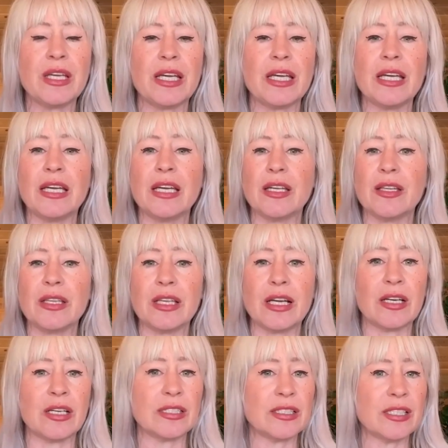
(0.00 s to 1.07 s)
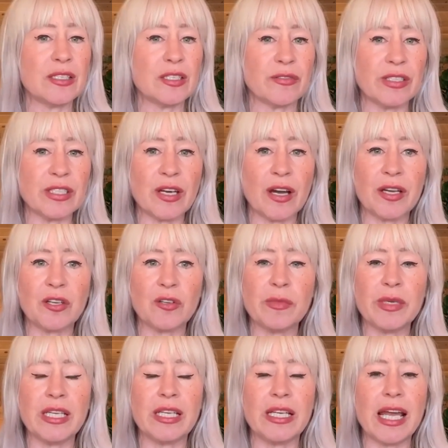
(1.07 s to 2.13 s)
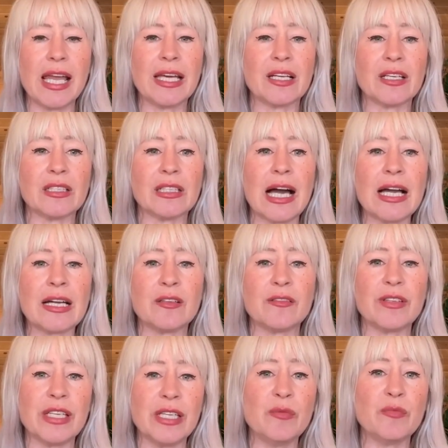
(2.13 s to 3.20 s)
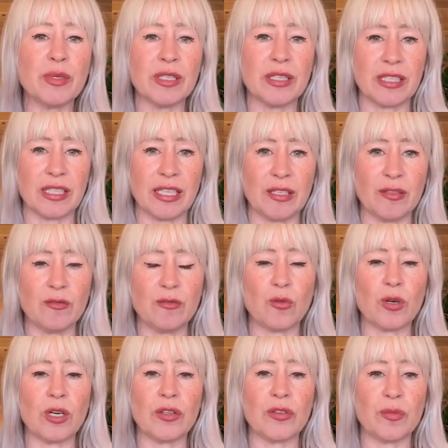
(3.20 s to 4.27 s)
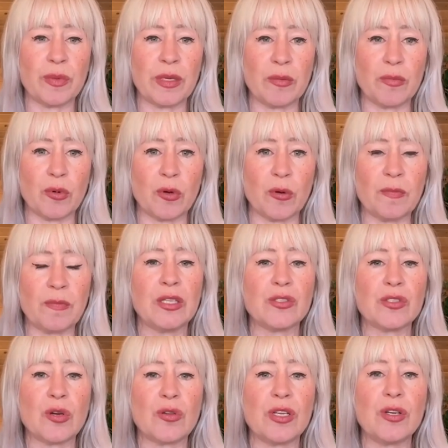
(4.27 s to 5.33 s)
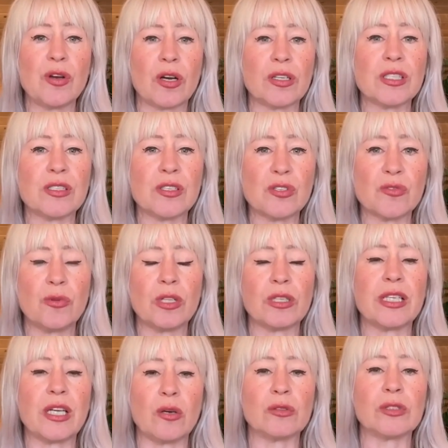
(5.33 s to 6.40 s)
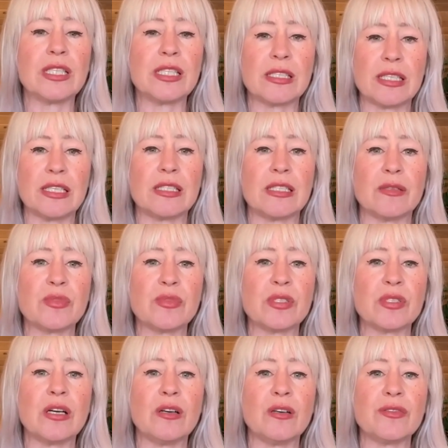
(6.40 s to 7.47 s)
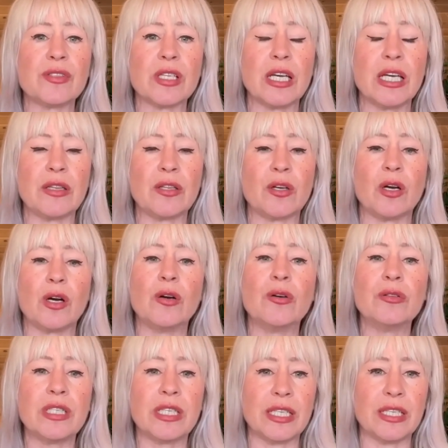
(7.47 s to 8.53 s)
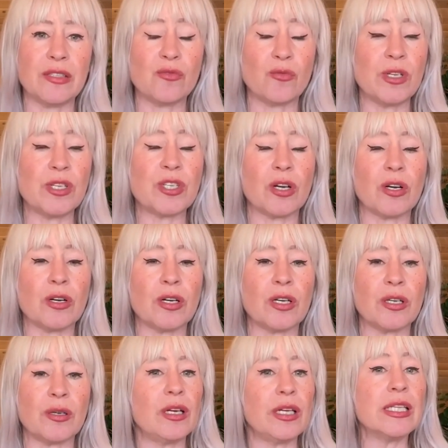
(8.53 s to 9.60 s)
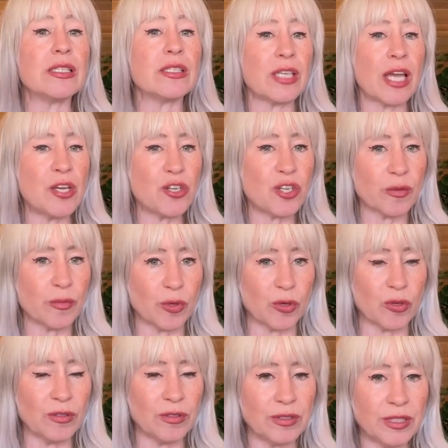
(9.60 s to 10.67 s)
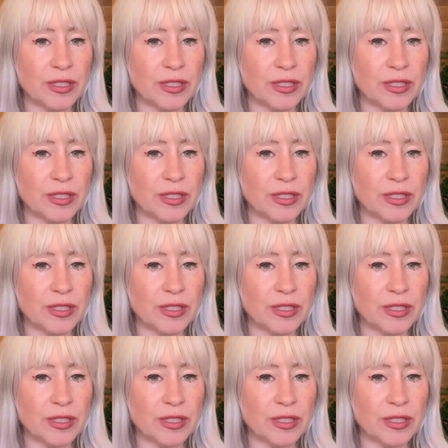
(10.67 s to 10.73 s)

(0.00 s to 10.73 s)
a sense of entitlement, and a lack of empathy for other people. So the narcissist really only sees themselves and their own needs, which are insatiable,